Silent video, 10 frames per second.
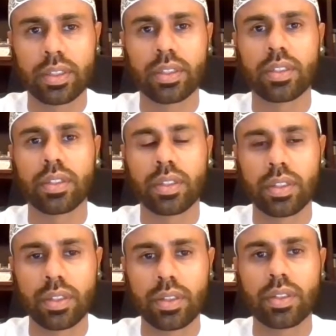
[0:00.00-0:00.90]

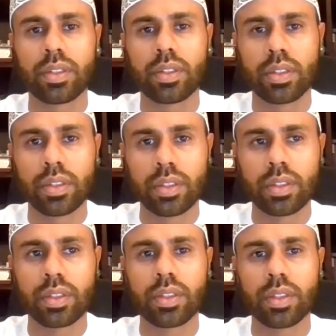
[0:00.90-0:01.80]

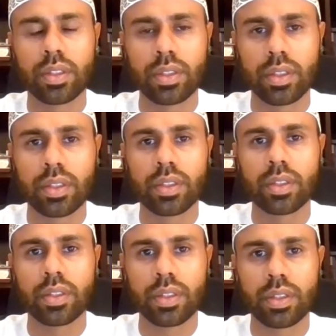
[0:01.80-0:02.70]

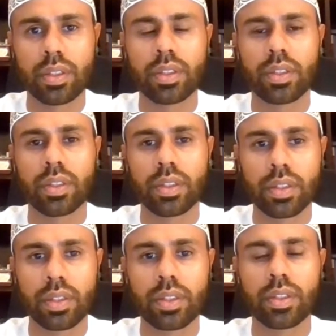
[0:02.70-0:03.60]

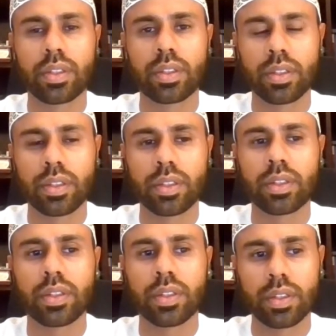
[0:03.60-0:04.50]

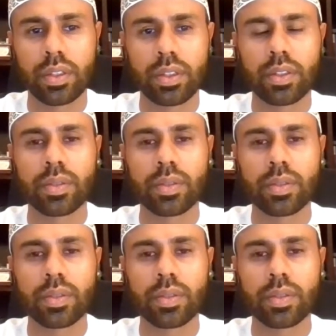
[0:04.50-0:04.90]
(not speaking)